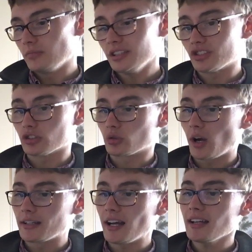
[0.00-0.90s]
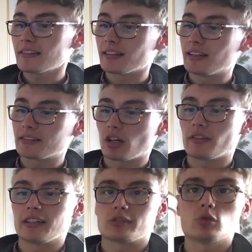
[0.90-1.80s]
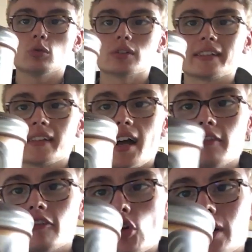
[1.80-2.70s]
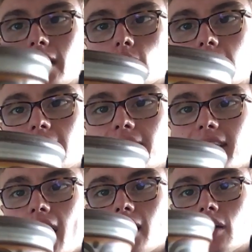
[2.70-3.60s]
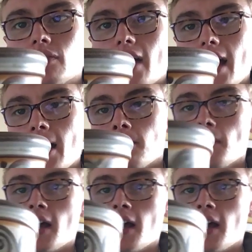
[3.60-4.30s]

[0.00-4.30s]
It's just quite nice, and it's got this cool design, funky looking design on there.